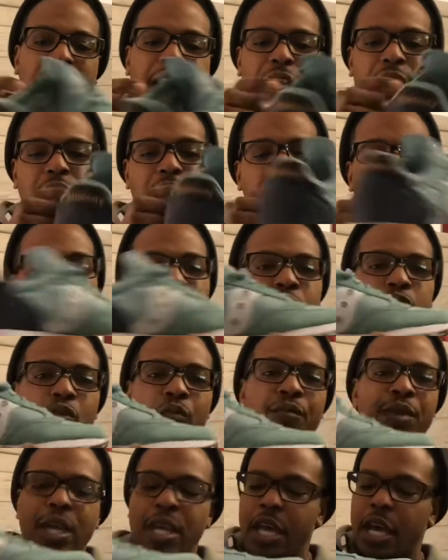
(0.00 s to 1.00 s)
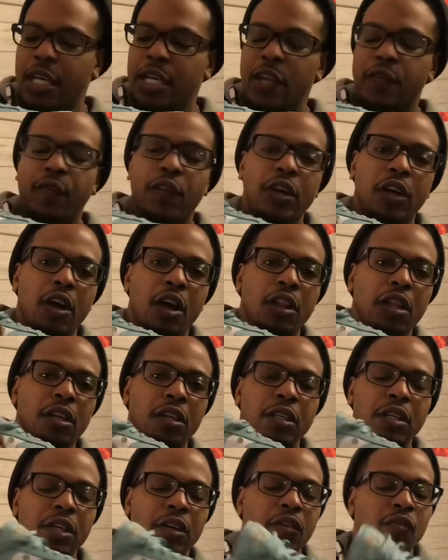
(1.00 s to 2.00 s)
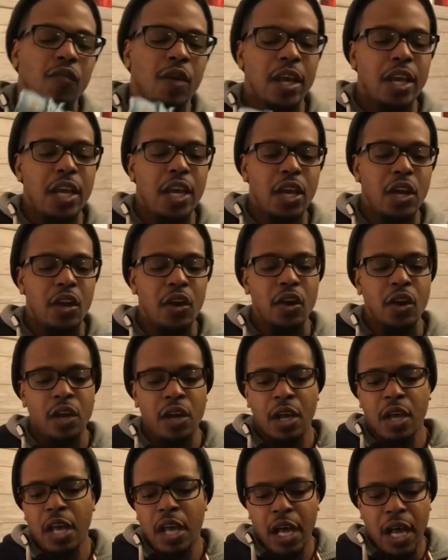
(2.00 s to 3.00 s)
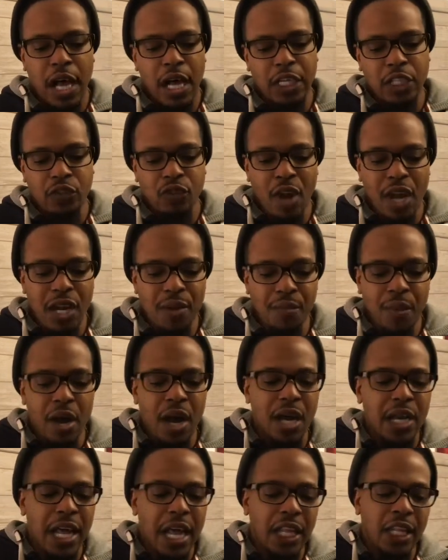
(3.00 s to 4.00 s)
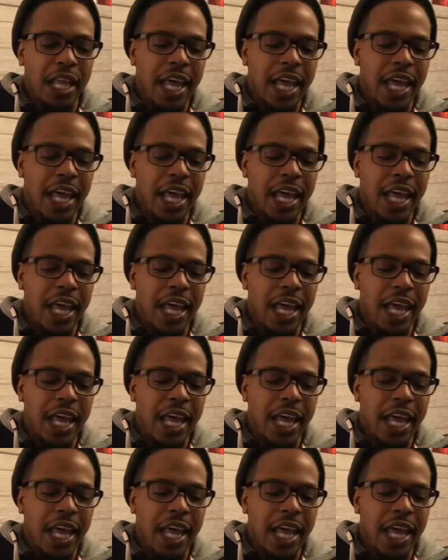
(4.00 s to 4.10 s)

And then this will be a different color right here. I tried them on.